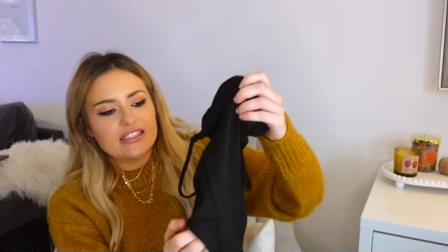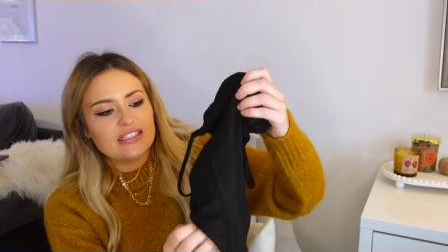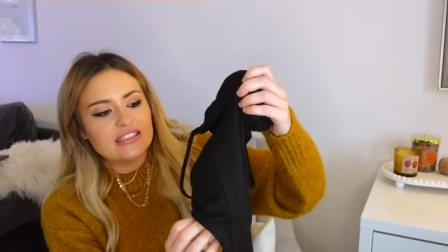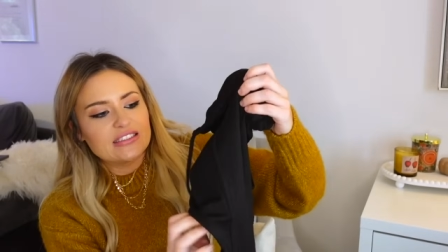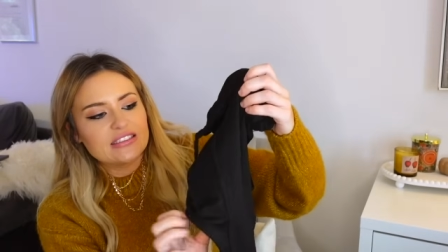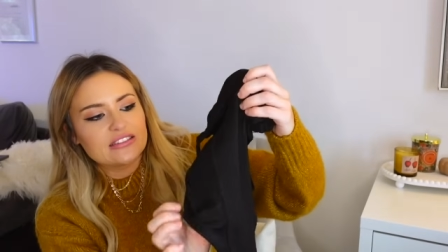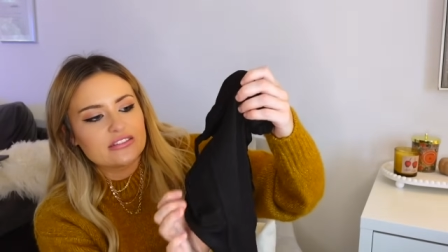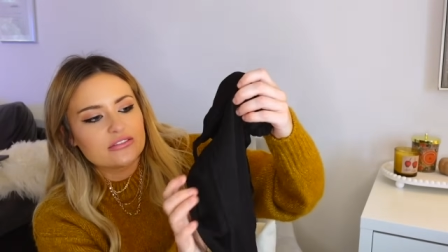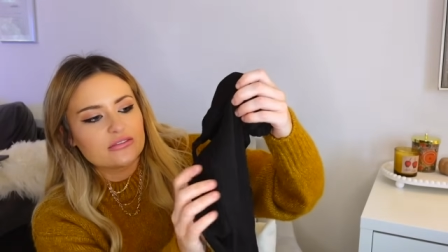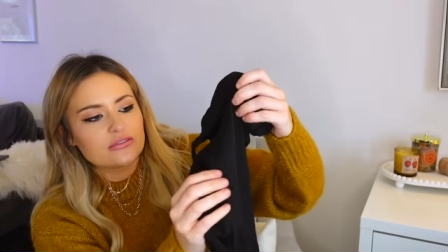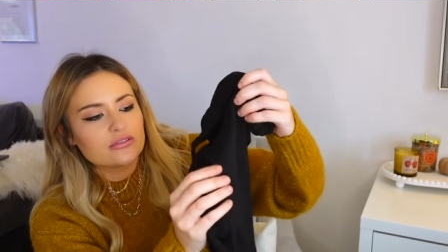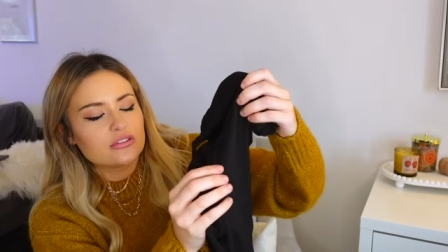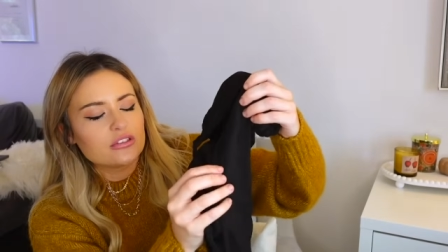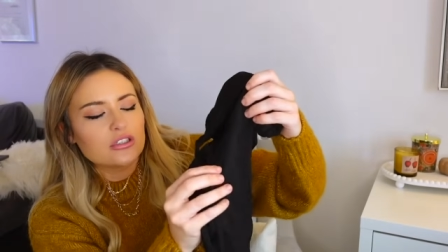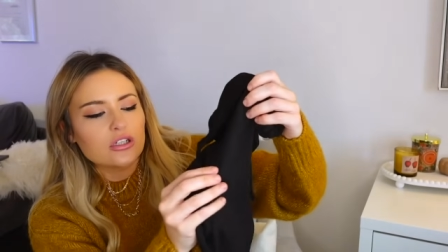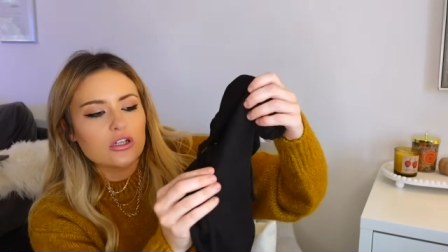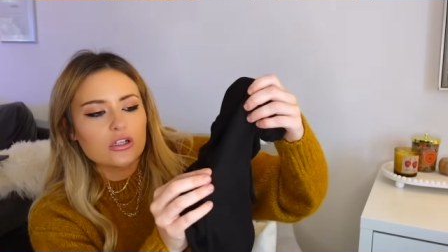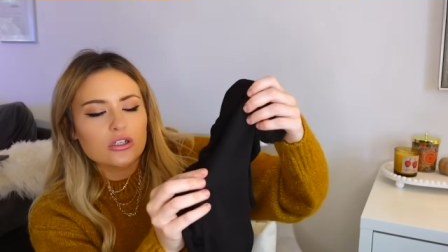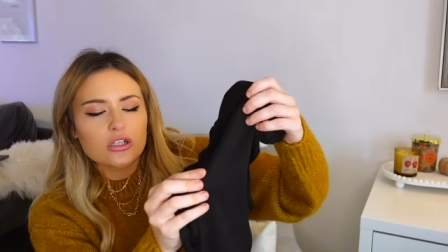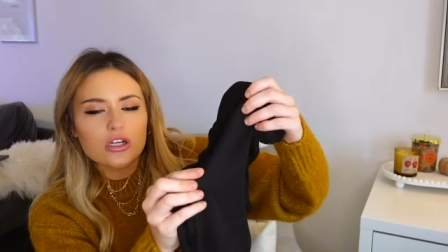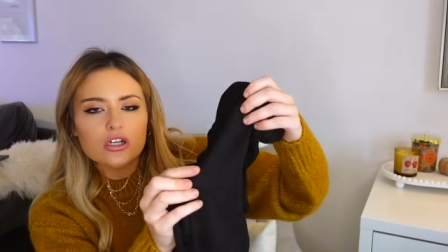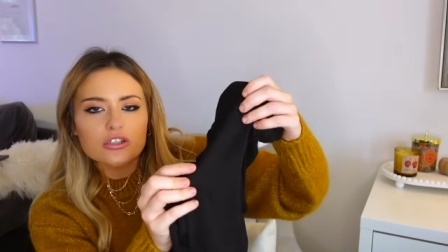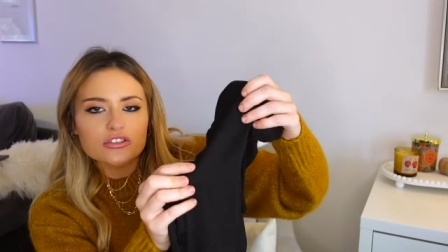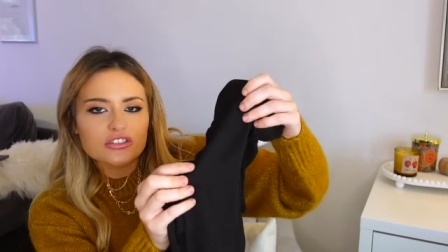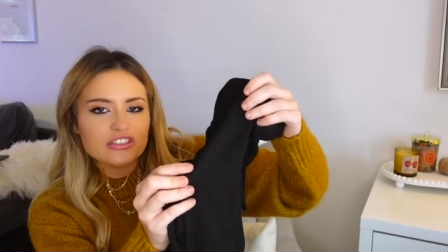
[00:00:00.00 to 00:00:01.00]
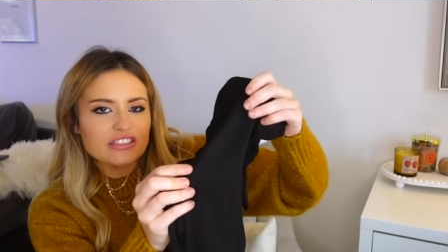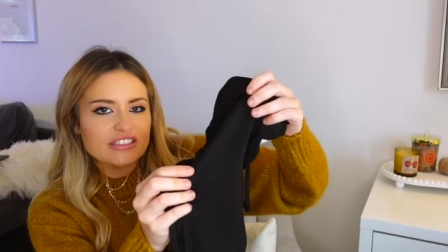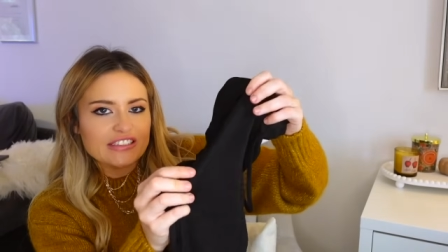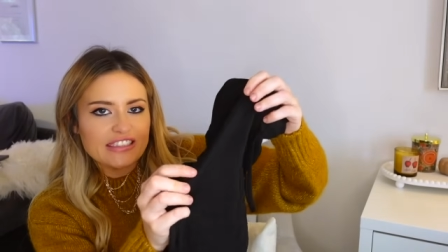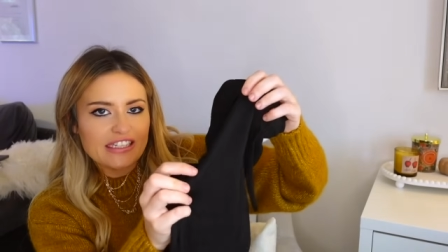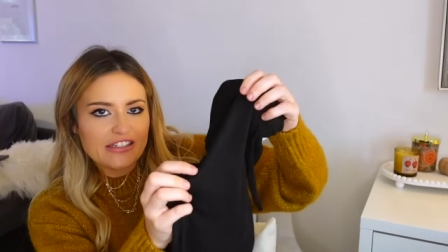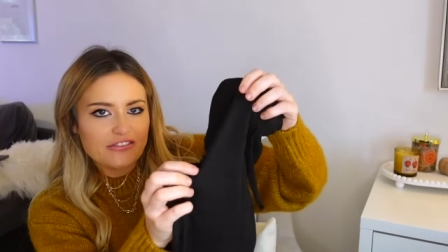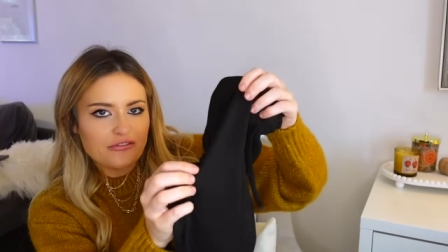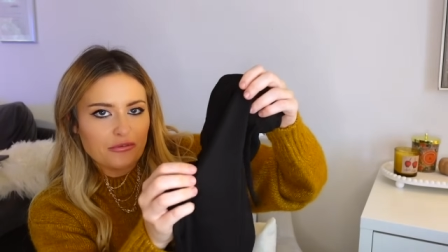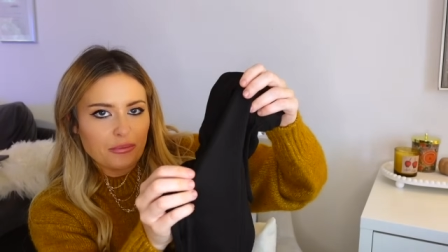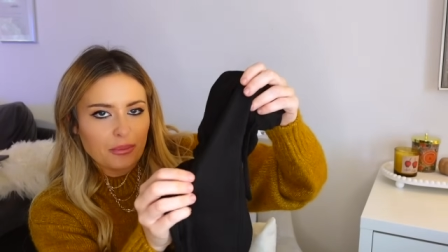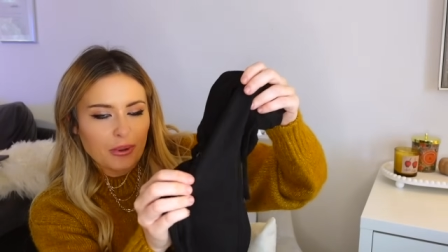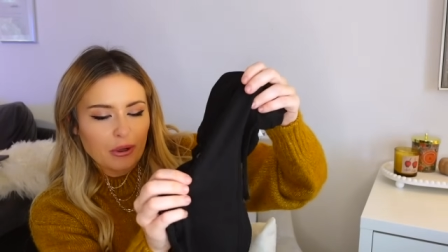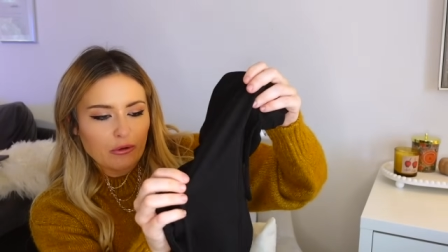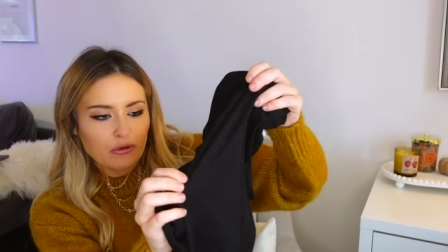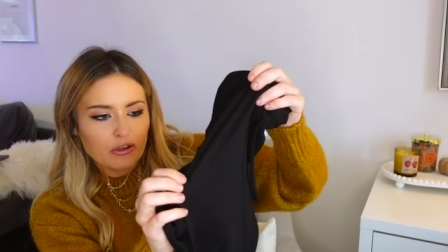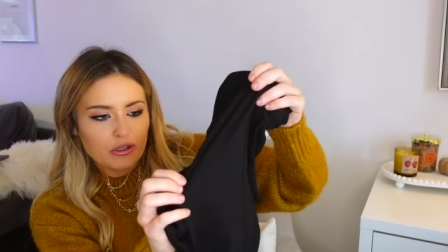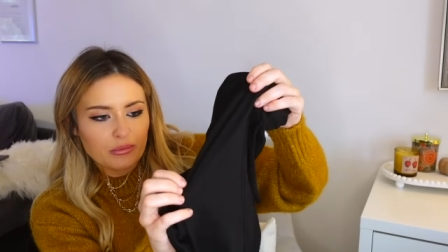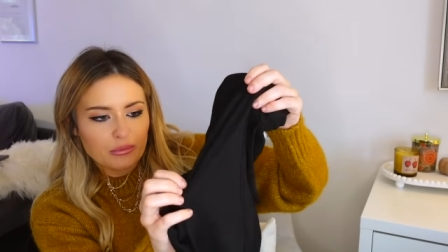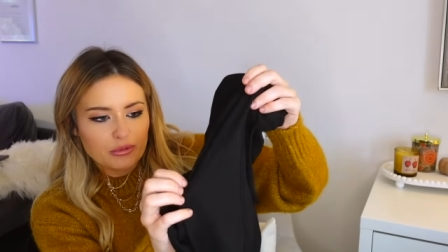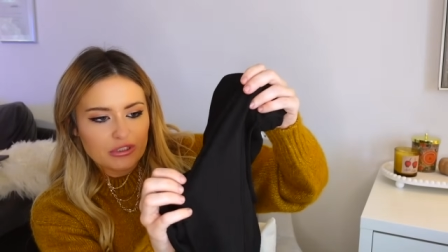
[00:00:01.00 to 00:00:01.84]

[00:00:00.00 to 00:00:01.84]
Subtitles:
this, not stiff boning,